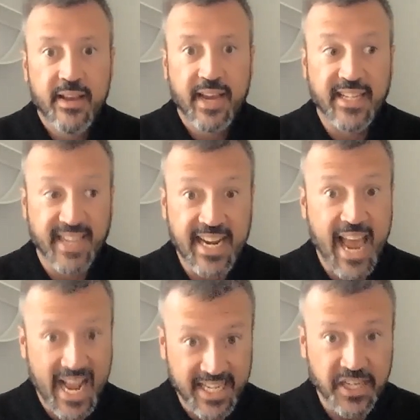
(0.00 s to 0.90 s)
is
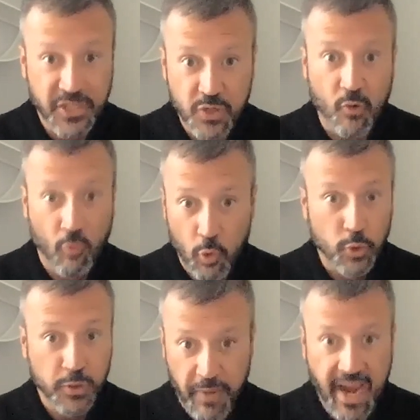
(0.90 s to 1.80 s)
in essence
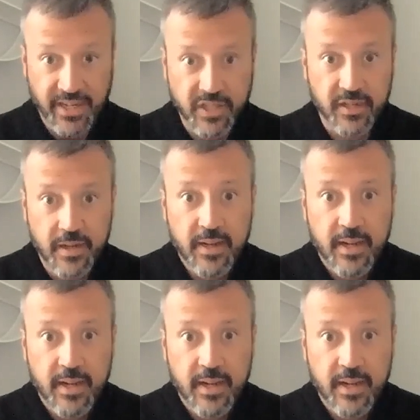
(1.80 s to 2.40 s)
rules based,